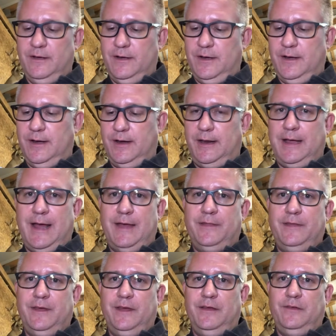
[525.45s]

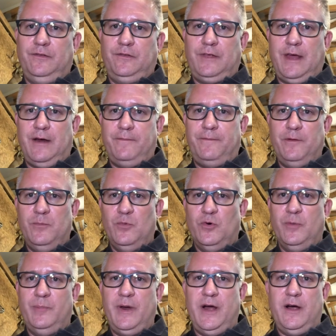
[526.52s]
Got this, got a few
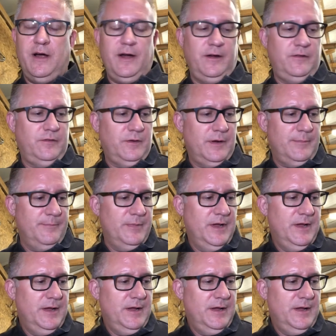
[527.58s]
more bearings, so